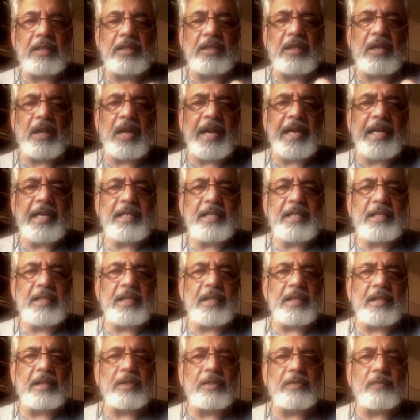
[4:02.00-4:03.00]
nice
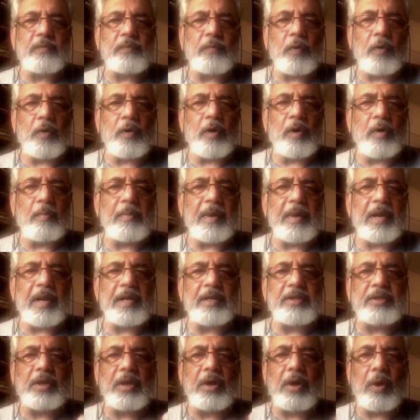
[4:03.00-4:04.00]
and it's warm and
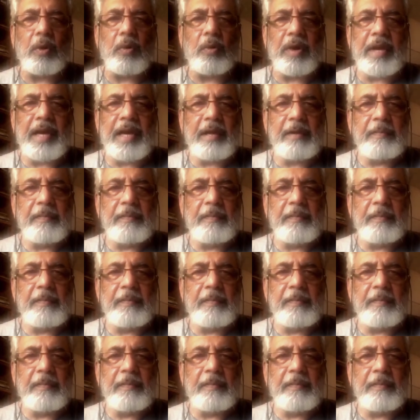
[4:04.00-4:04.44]
it's glowing,